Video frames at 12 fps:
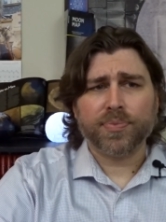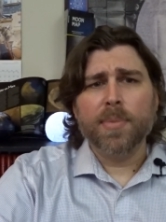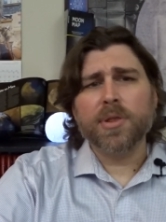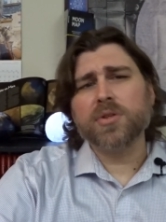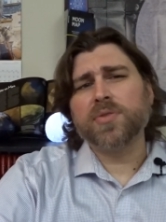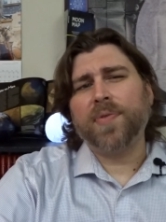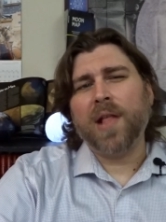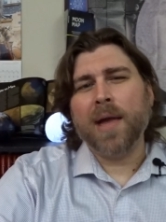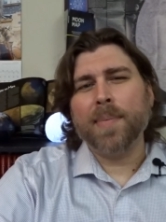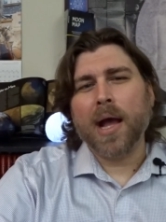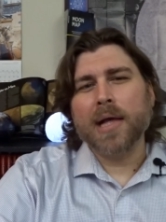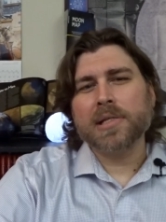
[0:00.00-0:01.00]
But those
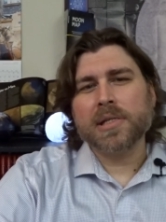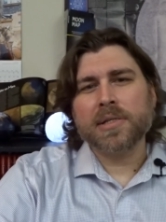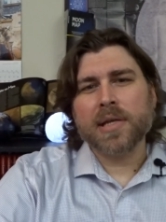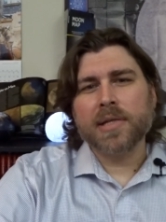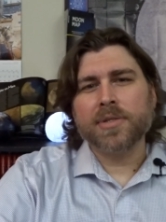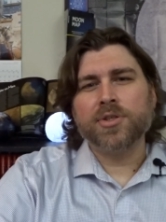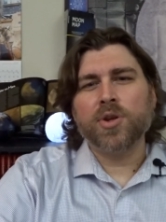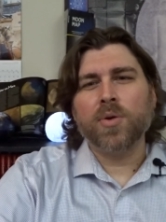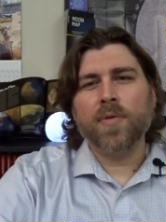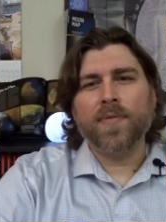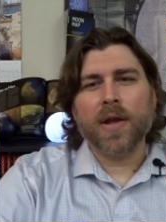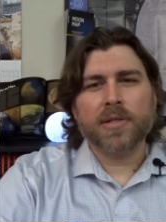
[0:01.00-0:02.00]
flybys, he says,
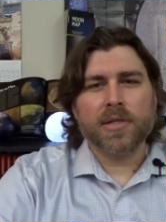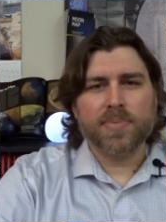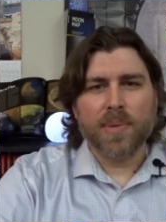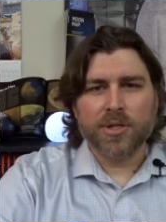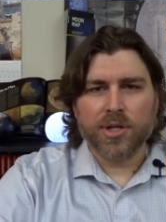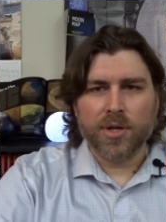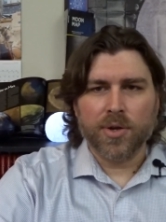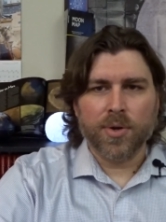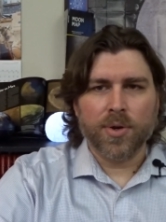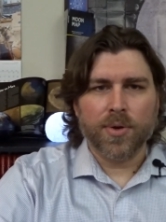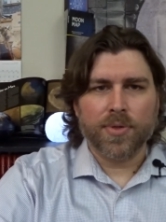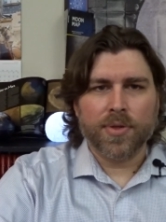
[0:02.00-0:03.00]
don't affect us much on
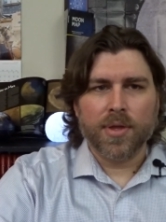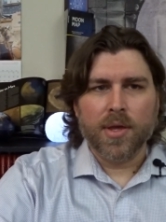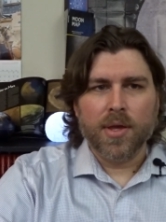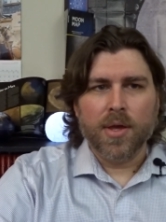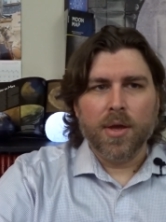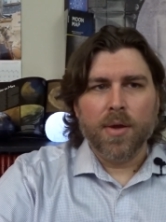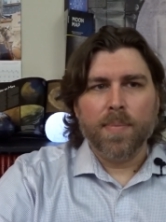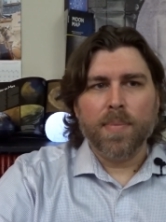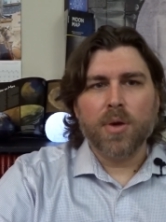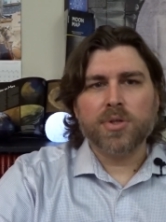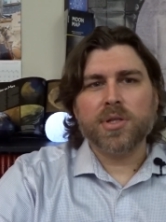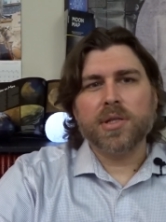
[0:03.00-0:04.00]
Earth.
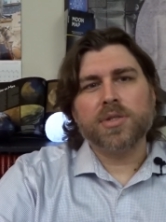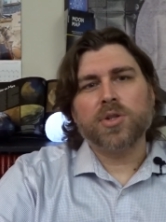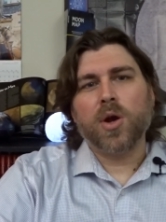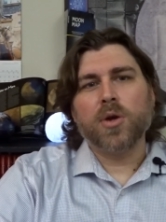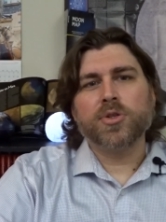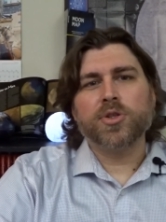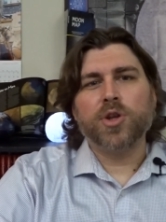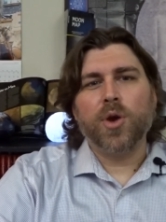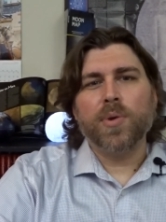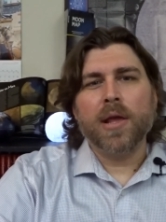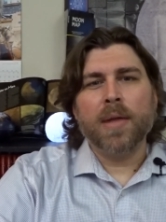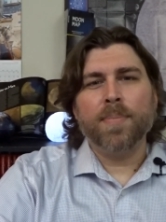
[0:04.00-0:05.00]
Most of the stars
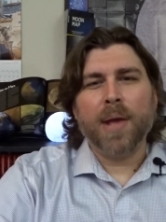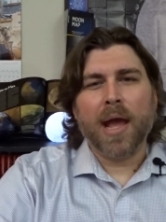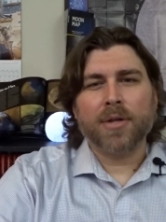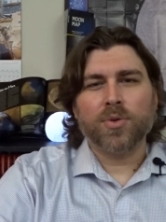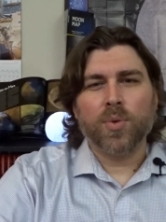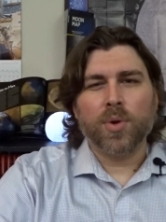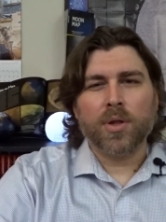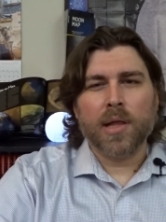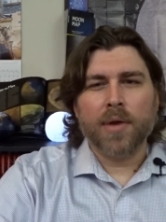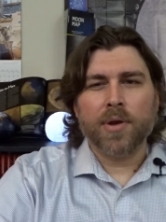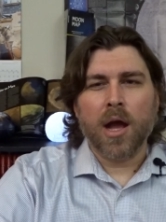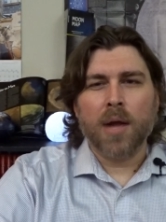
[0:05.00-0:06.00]
don't impact Oort
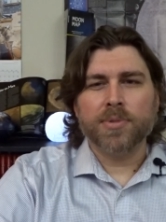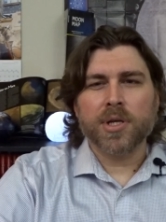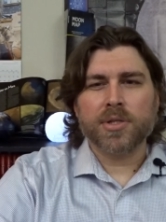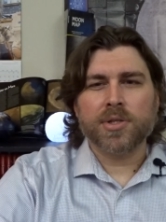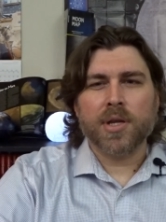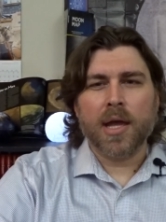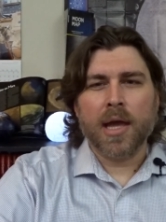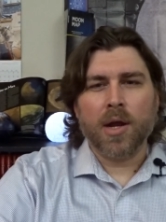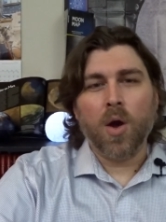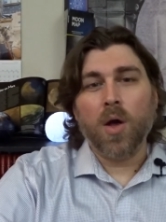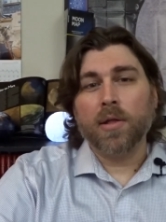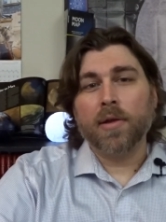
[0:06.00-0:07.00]
cloud objects at
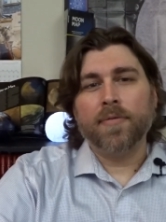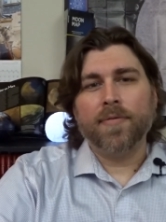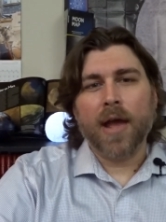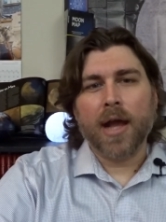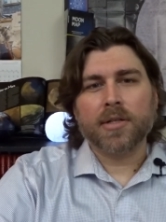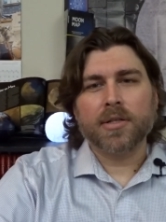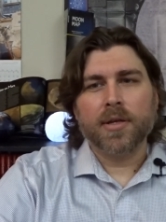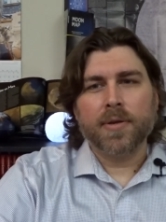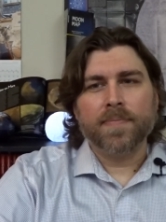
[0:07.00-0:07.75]
all, in fact.